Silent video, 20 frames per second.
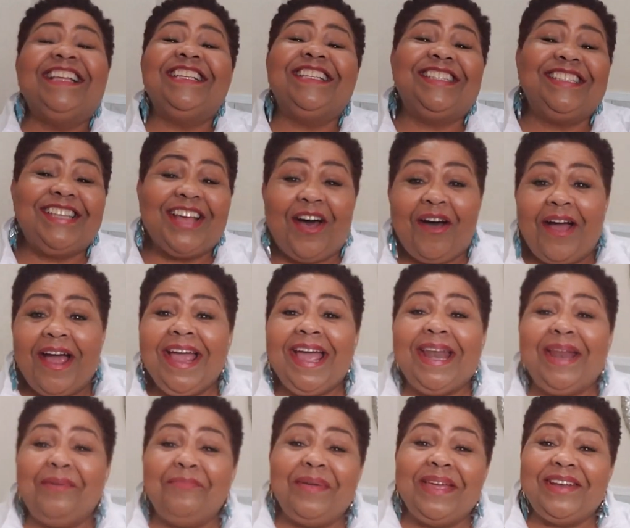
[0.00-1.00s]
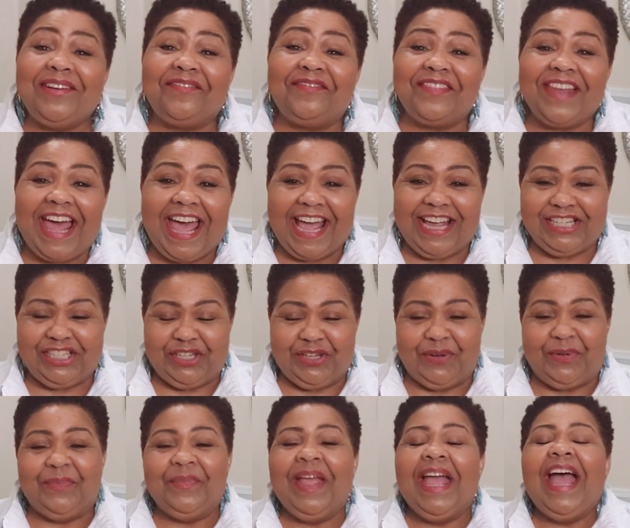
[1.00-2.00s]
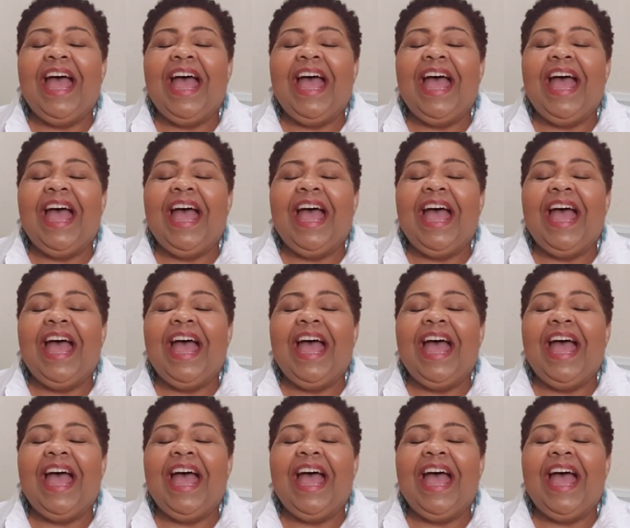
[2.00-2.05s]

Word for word: Sorry, I didn't mean to flash you.